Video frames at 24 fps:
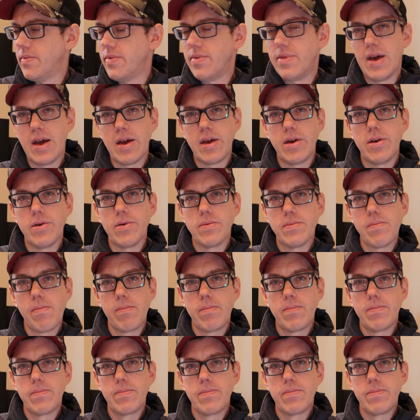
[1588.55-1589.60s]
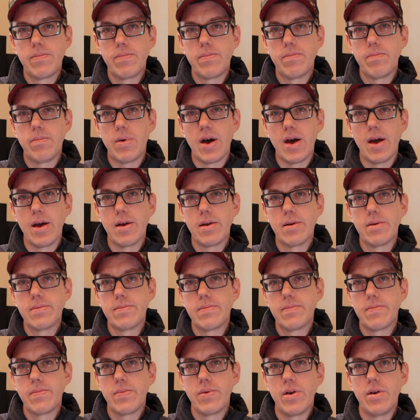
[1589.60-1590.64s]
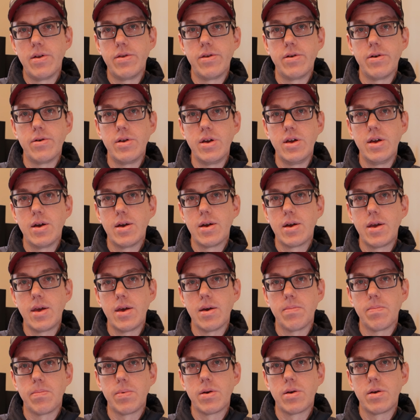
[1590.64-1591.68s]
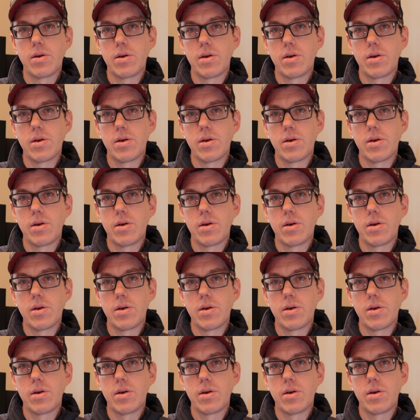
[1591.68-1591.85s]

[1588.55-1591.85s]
Thank you. Bye. Attorney Kip.